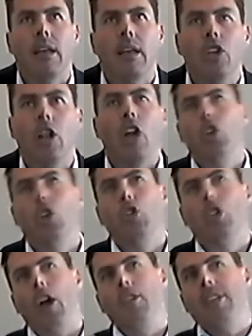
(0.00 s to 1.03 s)
You know, you
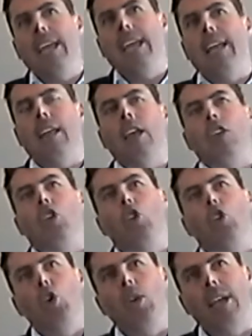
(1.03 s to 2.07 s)
don't need, you,
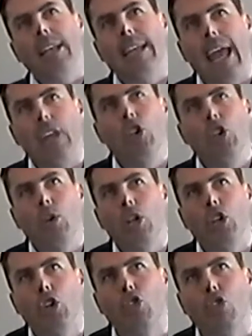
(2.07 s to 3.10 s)
you can get, you
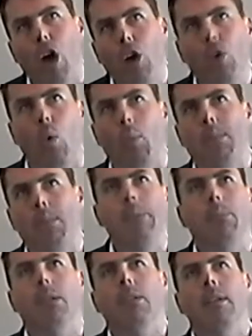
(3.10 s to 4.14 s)
can grow your
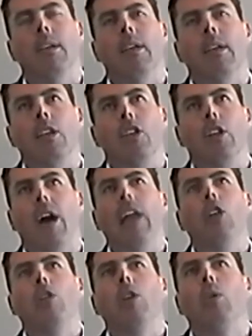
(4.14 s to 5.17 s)
people. You know, I
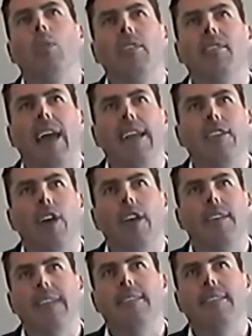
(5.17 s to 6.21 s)
look at all the state-owned
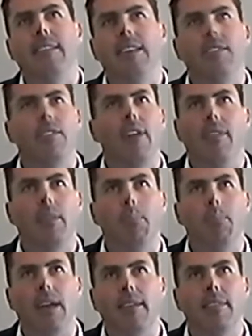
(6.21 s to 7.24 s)
entities around the
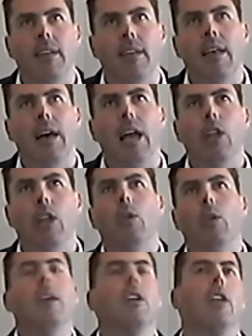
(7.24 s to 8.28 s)
place. I look at
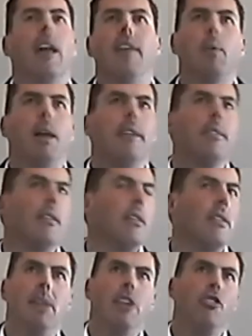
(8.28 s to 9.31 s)
all, you know, everyone, the
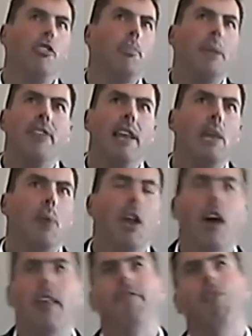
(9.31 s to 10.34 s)
minute you speak to anyone,
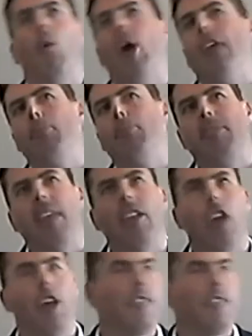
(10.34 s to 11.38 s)
oh, they're four hundred percent
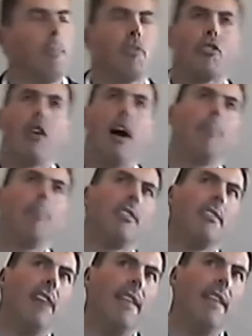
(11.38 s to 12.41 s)
oversubscribed, this,
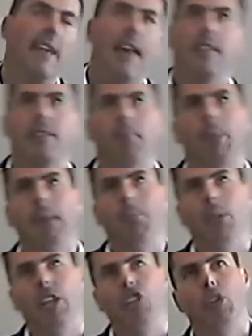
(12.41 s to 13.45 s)
that, the other, it's a people
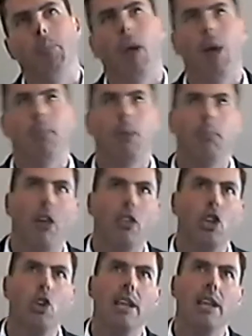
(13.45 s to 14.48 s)
issue, blah, blah, blah, the
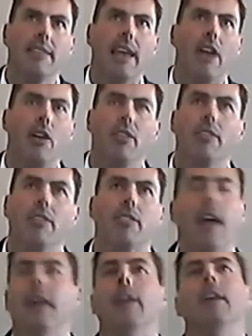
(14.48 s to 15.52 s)
unions carry on, this,
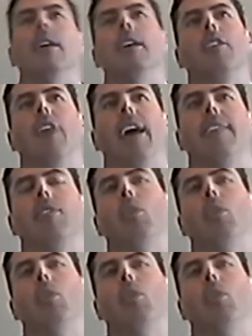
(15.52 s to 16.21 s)
that. Great.